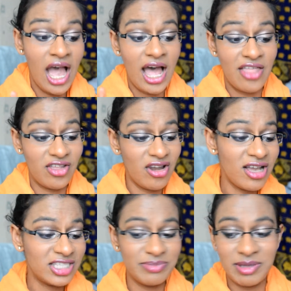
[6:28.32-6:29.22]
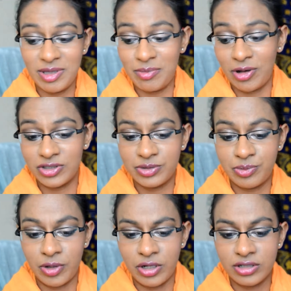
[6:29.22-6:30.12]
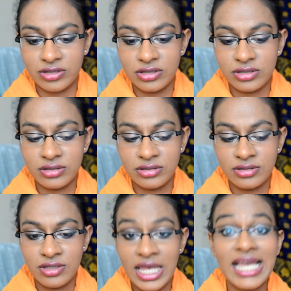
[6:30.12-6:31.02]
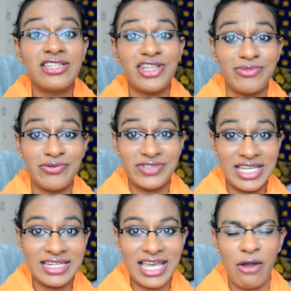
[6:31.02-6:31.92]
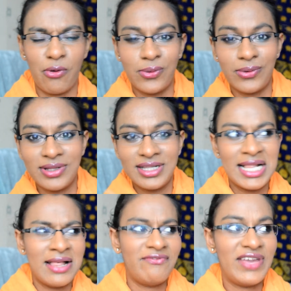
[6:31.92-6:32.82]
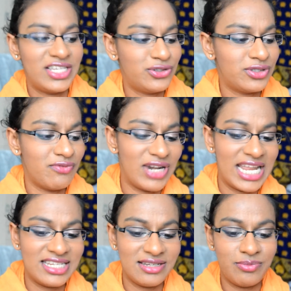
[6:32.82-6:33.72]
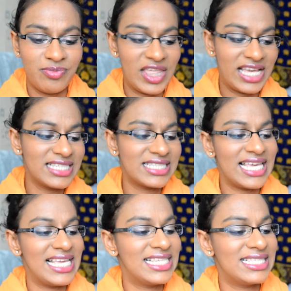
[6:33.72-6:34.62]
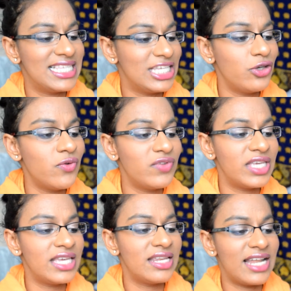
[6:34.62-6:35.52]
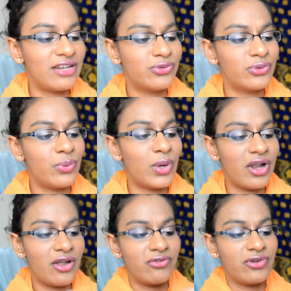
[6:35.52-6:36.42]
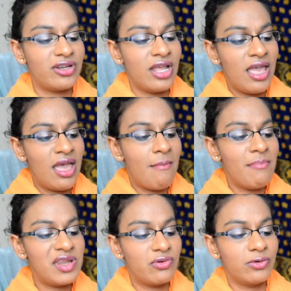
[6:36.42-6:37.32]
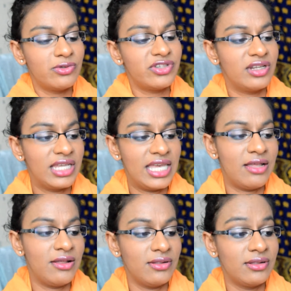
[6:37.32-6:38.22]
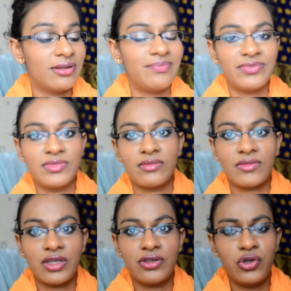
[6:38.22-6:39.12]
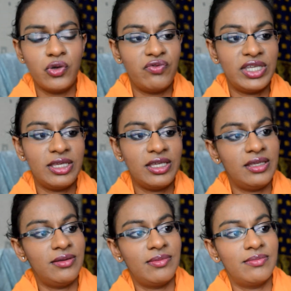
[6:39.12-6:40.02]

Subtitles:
And the last Memebox product in terms of skincare or face related things is the UV Natural 100 Mineral Sun Kill UVA